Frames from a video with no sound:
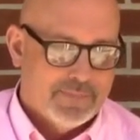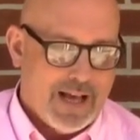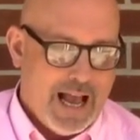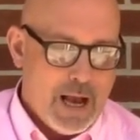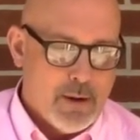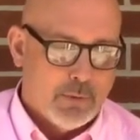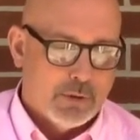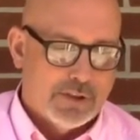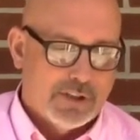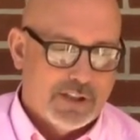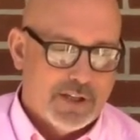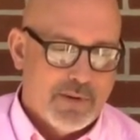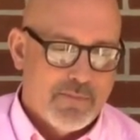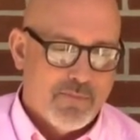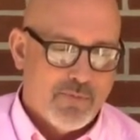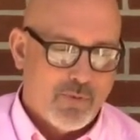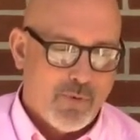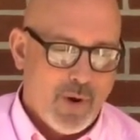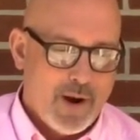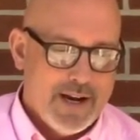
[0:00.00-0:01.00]
I will sing
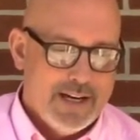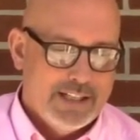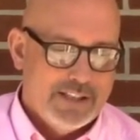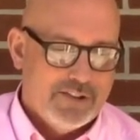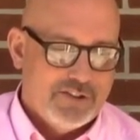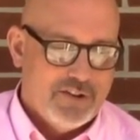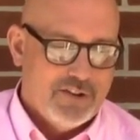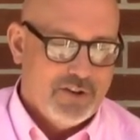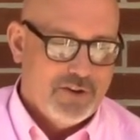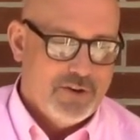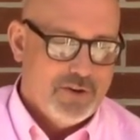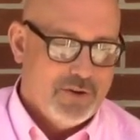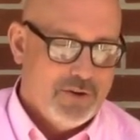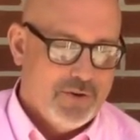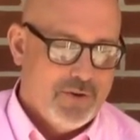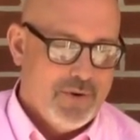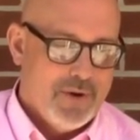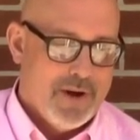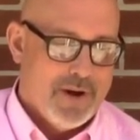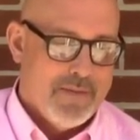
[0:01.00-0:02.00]
praise to
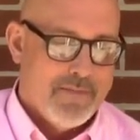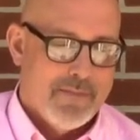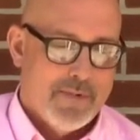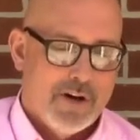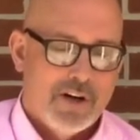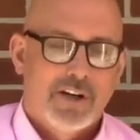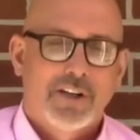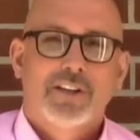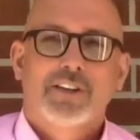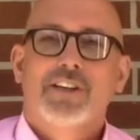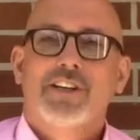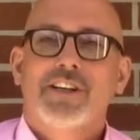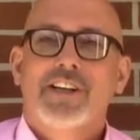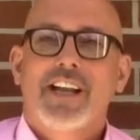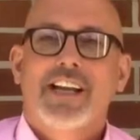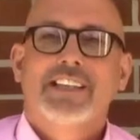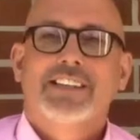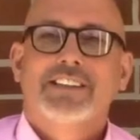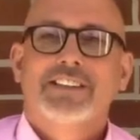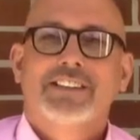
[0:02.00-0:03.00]
you among the
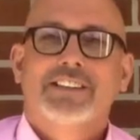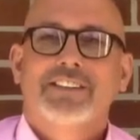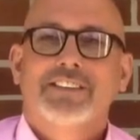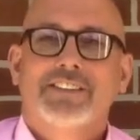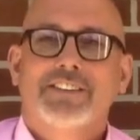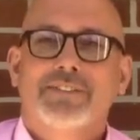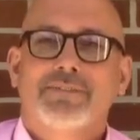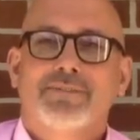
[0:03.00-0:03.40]
nations.